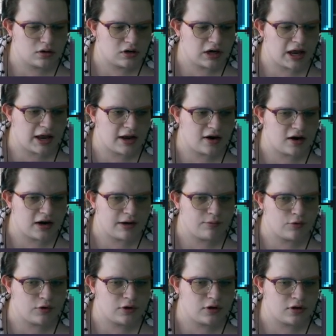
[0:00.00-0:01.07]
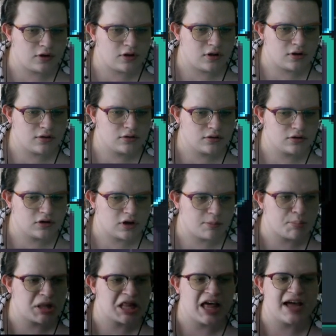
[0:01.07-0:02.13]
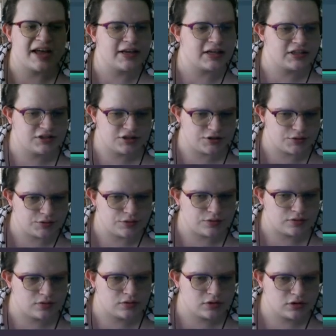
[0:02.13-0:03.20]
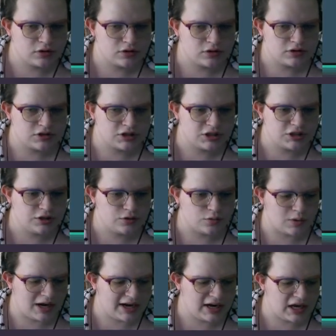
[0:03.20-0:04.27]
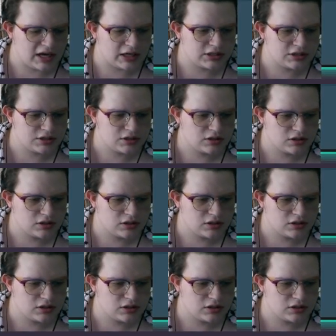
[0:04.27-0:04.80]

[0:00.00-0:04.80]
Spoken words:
And I will apply it to you. Why not?